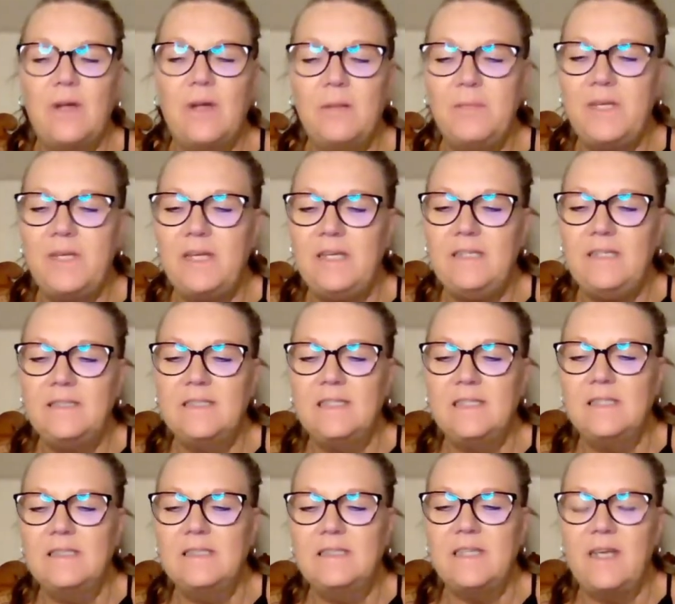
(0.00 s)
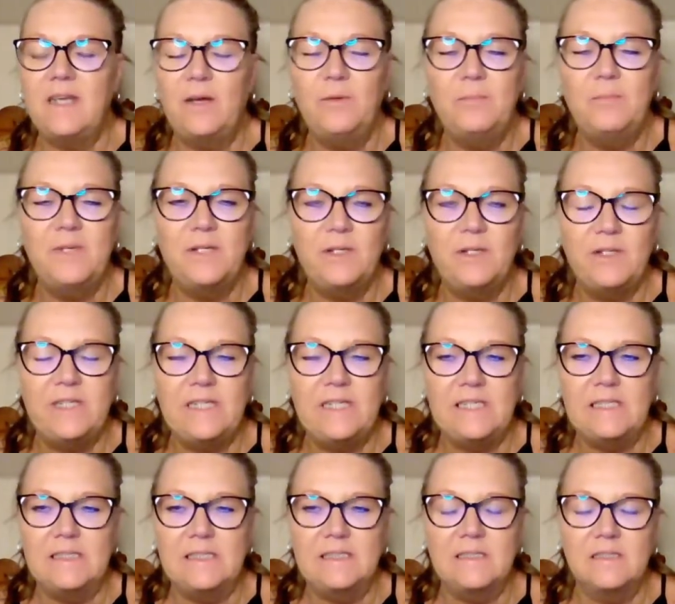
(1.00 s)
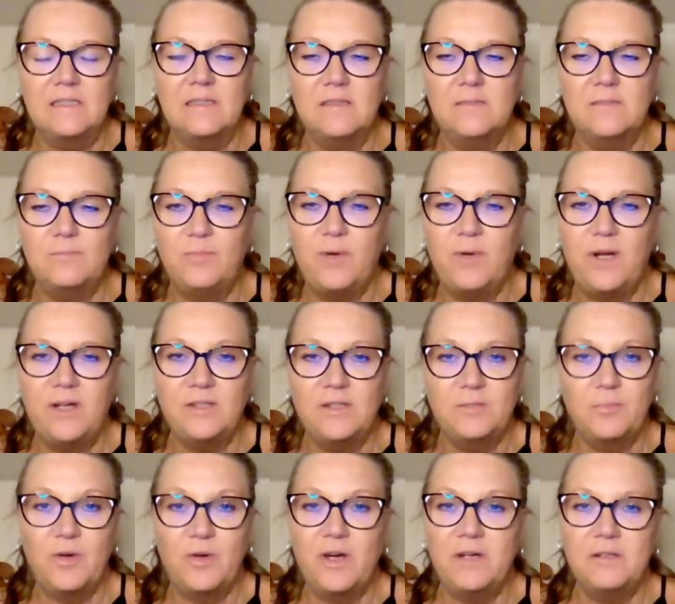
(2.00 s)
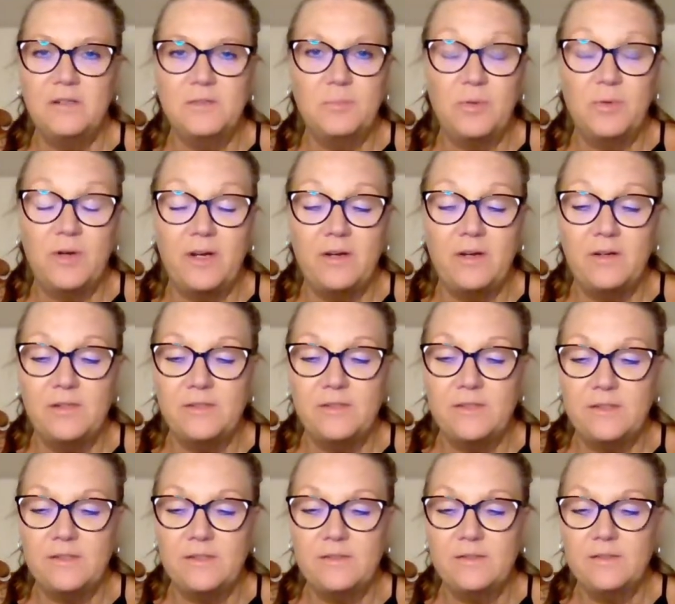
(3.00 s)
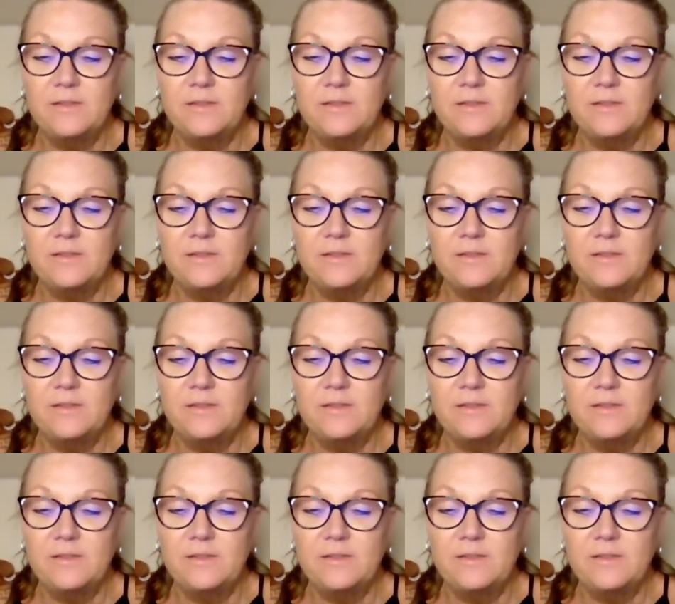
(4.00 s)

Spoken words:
East Tennessee. Oh my goodness. Prayers, prayers, prayers.